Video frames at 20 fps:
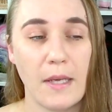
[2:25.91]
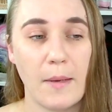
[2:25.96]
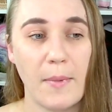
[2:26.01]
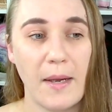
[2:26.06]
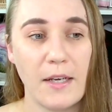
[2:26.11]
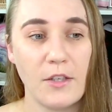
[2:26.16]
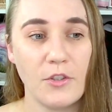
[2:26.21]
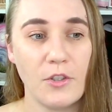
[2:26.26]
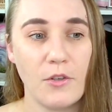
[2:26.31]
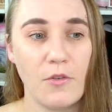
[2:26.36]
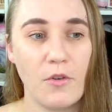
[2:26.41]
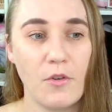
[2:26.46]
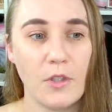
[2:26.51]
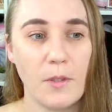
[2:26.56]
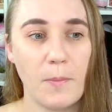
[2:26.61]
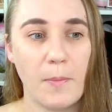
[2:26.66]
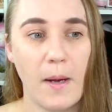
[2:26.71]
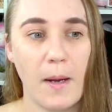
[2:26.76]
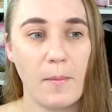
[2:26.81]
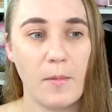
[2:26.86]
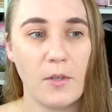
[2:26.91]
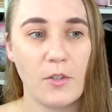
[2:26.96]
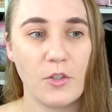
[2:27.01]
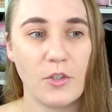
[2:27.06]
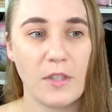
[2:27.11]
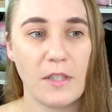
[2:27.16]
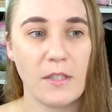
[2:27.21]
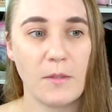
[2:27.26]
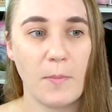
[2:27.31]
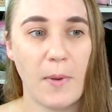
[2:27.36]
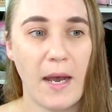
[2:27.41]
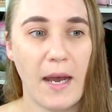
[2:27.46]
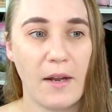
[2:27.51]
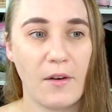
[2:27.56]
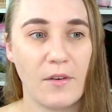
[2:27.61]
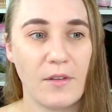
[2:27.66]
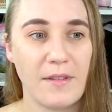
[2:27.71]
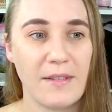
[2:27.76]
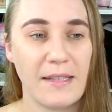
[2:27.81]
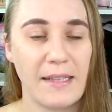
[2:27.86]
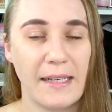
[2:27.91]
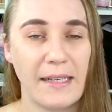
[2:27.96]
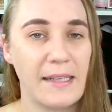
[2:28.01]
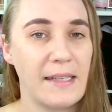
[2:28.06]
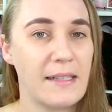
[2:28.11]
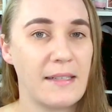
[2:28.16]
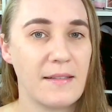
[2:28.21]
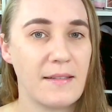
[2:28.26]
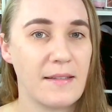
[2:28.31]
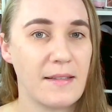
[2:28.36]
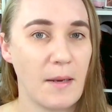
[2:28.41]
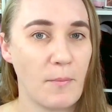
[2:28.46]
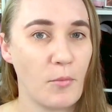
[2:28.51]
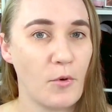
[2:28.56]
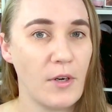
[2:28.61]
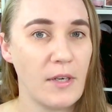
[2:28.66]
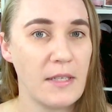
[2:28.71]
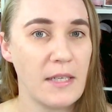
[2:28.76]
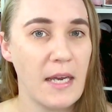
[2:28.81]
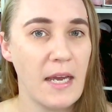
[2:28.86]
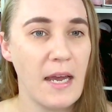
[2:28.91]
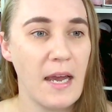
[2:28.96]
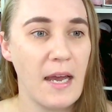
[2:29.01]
I'm actually going to publish this pattern slightly separate,